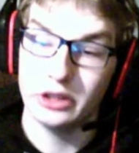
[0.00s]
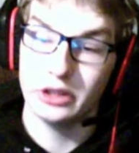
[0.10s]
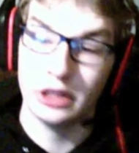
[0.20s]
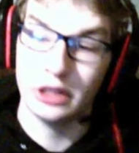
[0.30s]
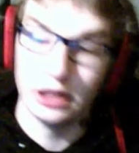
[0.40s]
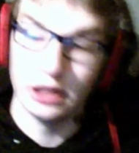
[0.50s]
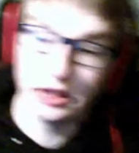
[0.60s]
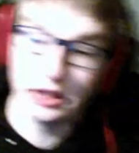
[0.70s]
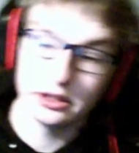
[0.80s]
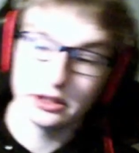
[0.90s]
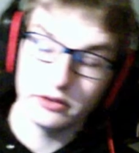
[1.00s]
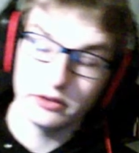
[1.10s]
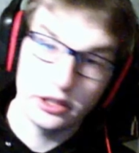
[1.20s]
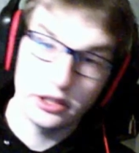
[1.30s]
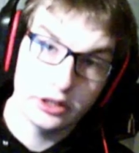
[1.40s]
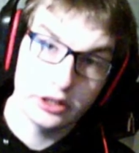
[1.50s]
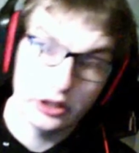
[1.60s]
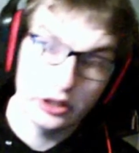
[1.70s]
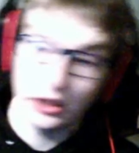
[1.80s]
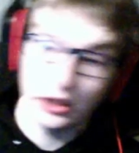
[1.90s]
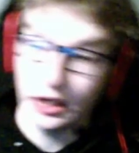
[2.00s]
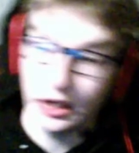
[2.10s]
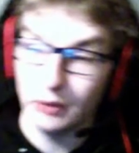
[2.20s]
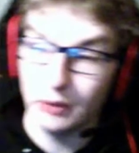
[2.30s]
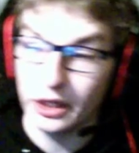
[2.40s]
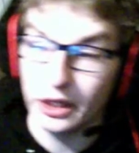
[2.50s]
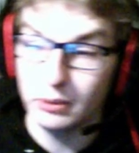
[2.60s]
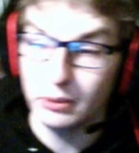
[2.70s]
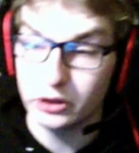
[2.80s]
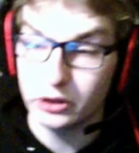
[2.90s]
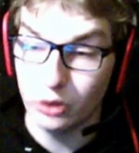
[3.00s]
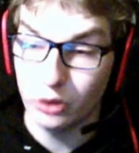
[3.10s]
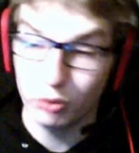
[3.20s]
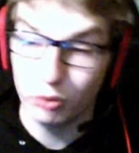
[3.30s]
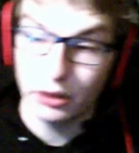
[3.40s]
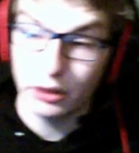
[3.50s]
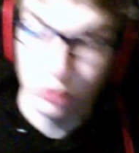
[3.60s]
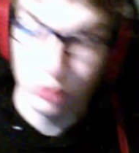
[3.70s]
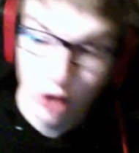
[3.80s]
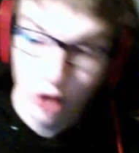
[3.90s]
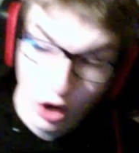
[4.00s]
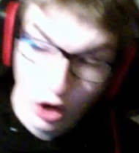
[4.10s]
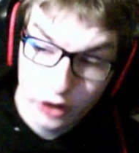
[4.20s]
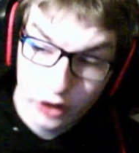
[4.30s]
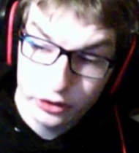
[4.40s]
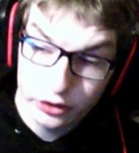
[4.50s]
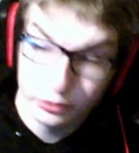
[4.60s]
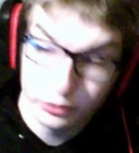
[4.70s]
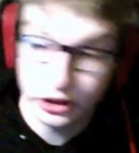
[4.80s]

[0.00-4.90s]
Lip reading: and stuff. I'm not able to own my own car, which